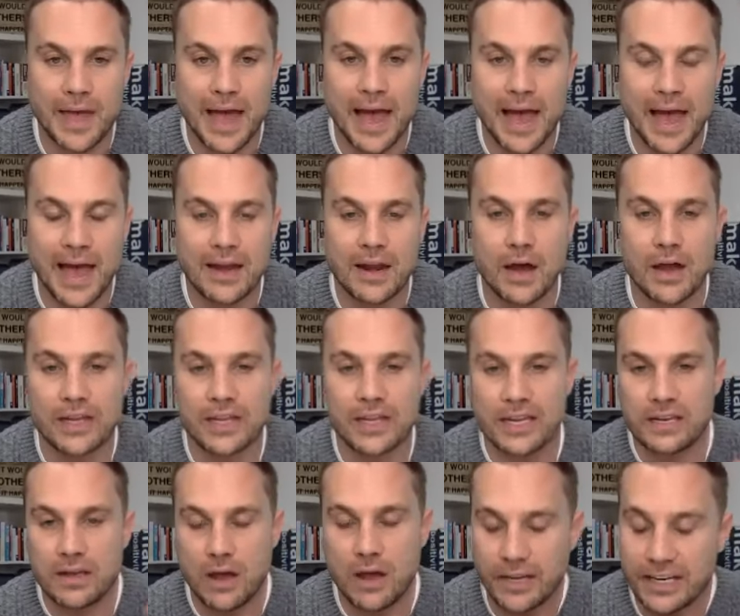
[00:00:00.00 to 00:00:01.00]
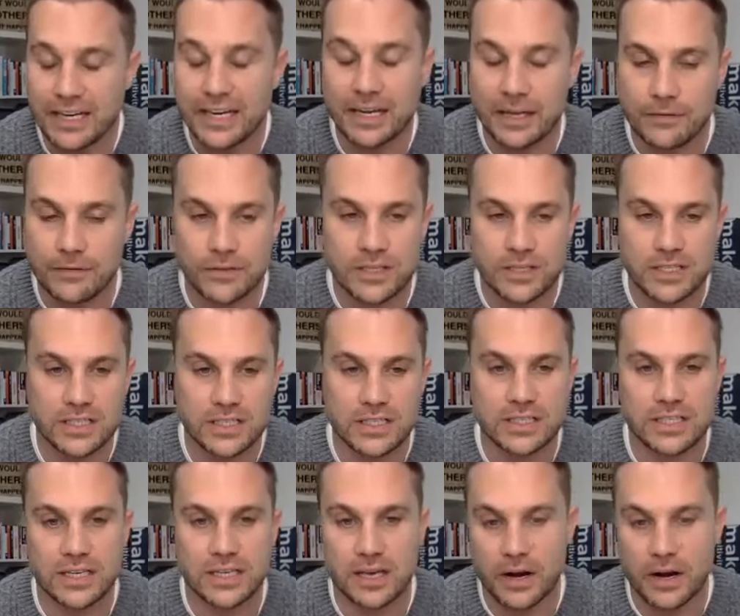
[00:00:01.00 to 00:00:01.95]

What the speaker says: and I did leave the city,